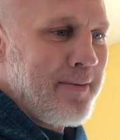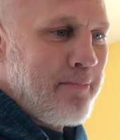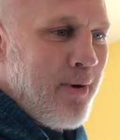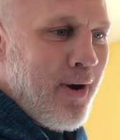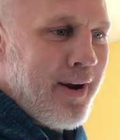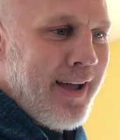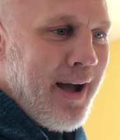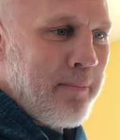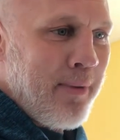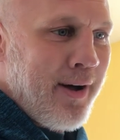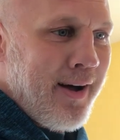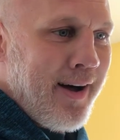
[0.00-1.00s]
Marty, I'm
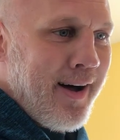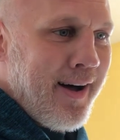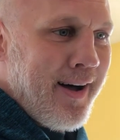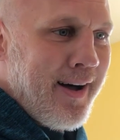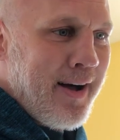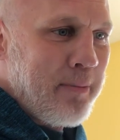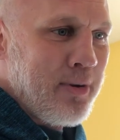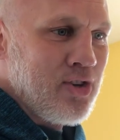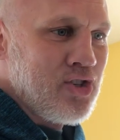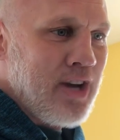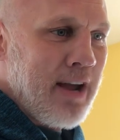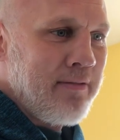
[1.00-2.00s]
gonna
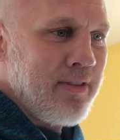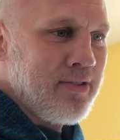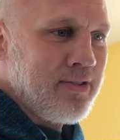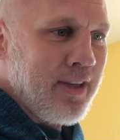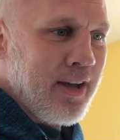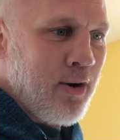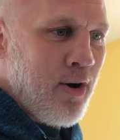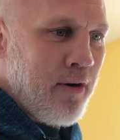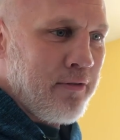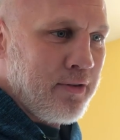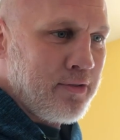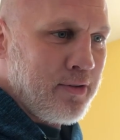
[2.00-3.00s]
shave this thing
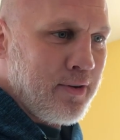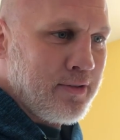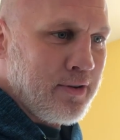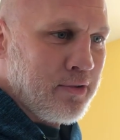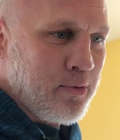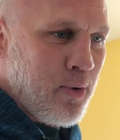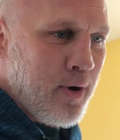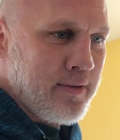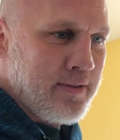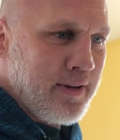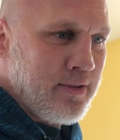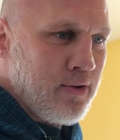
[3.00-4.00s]
off as soon as this
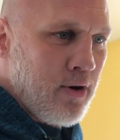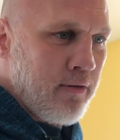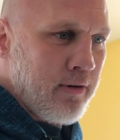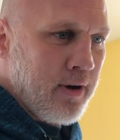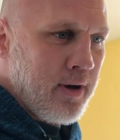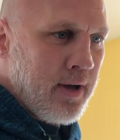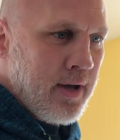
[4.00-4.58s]
quarantine's over.